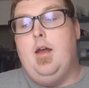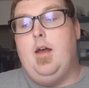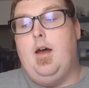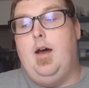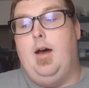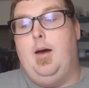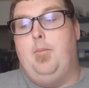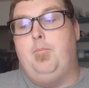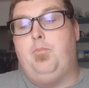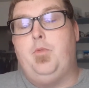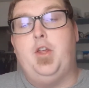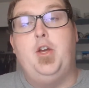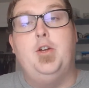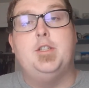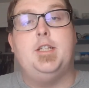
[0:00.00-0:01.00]
um,
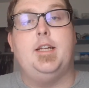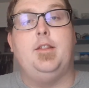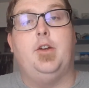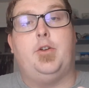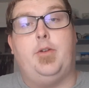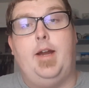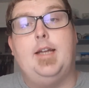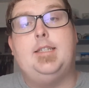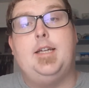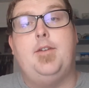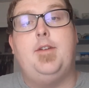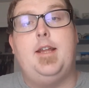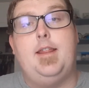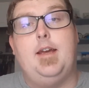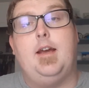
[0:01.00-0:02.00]
using the
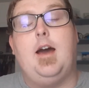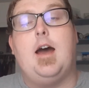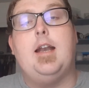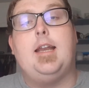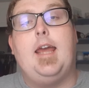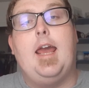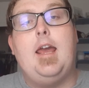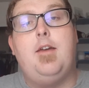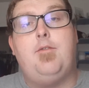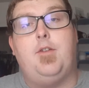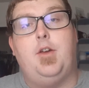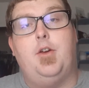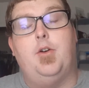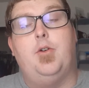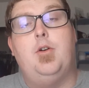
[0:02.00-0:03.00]
creativity that God gave
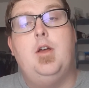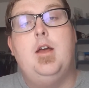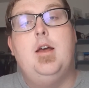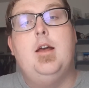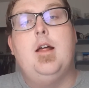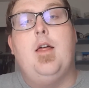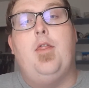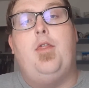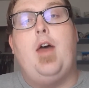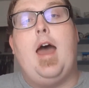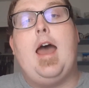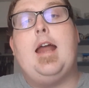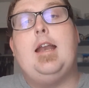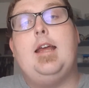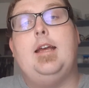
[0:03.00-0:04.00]
you,
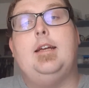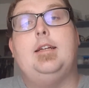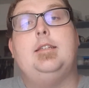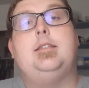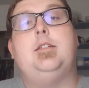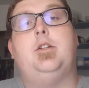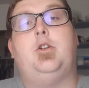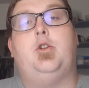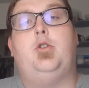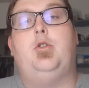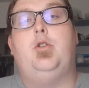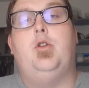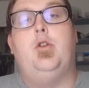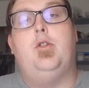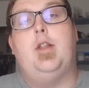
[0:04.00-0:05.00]
that is
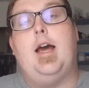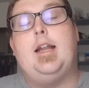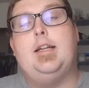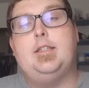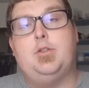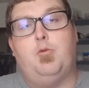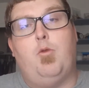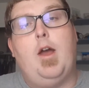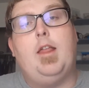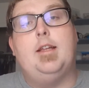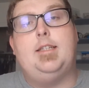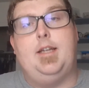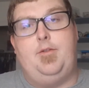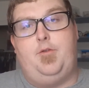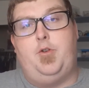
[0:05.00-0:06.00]
that is
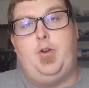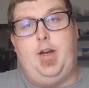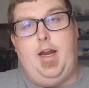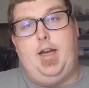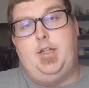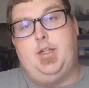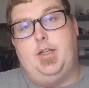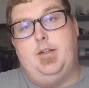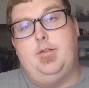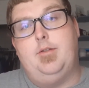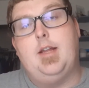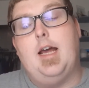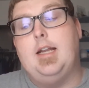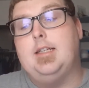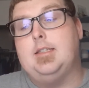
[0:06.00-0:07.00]
relative creation.
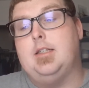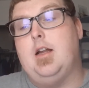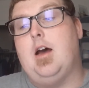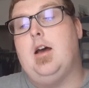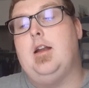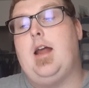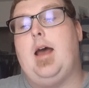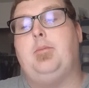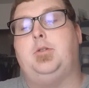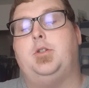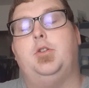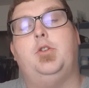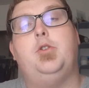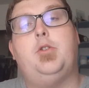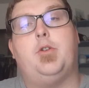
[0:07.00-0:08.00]
That is not
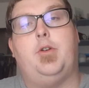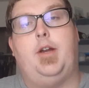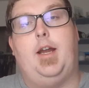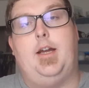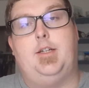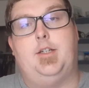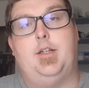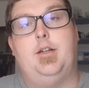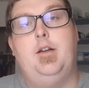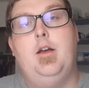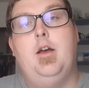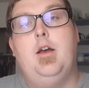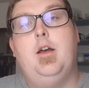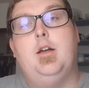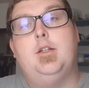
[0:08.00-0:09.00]
absolute creation.
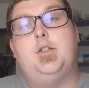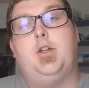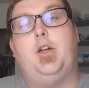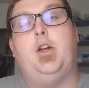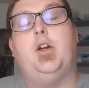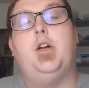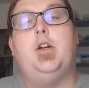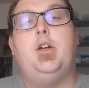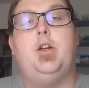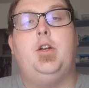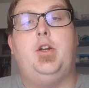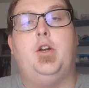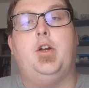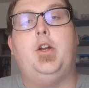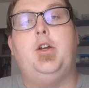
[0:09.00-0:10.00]
So you're
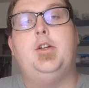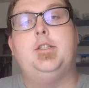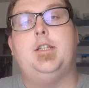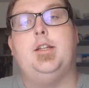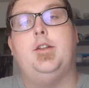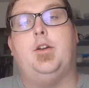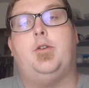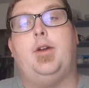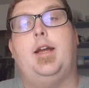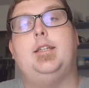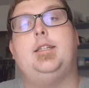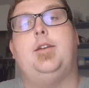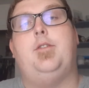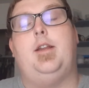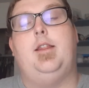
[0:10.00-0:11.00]
you're using the
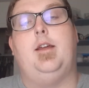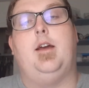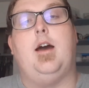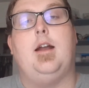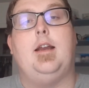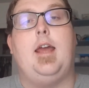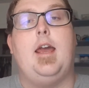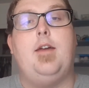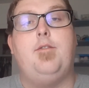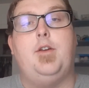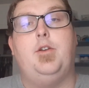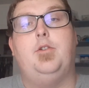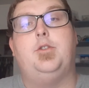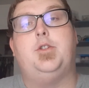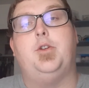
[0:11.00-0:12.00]
creativity that God gave
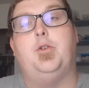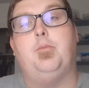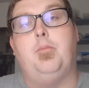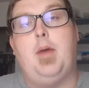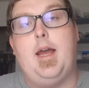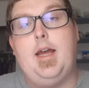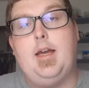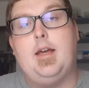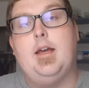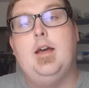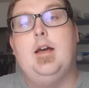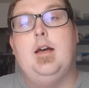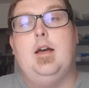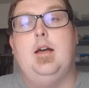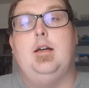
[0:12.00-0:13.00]
you to make
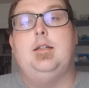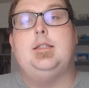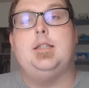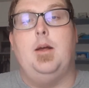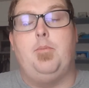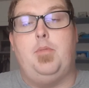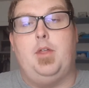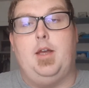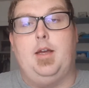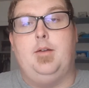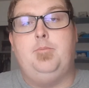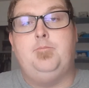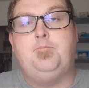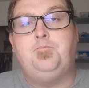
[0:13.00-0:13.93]
something,